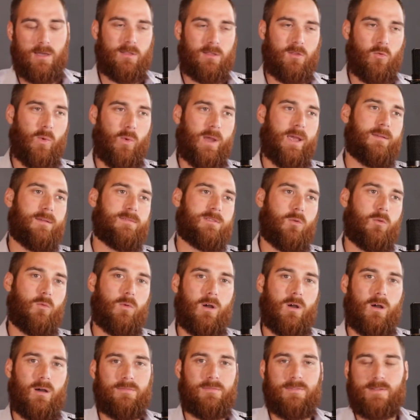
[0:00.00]
The waves are
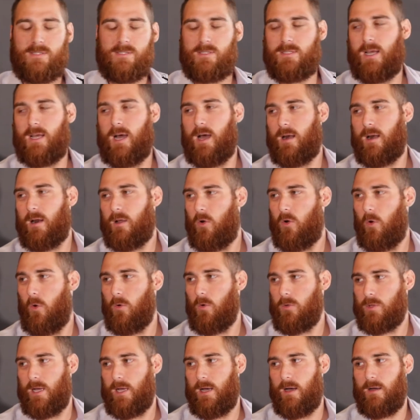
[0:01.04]
rough. It's kind of
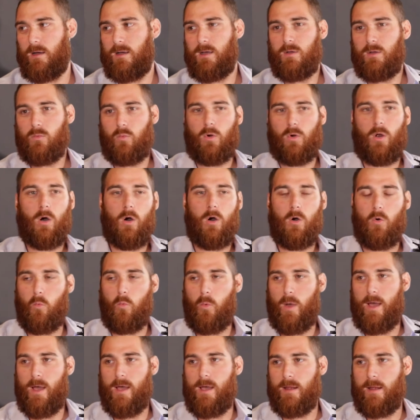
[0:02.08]
cold out. We're all
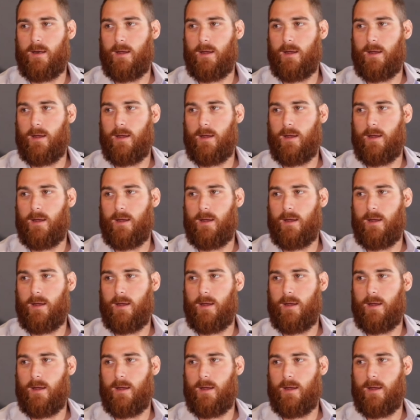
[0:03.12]
wet.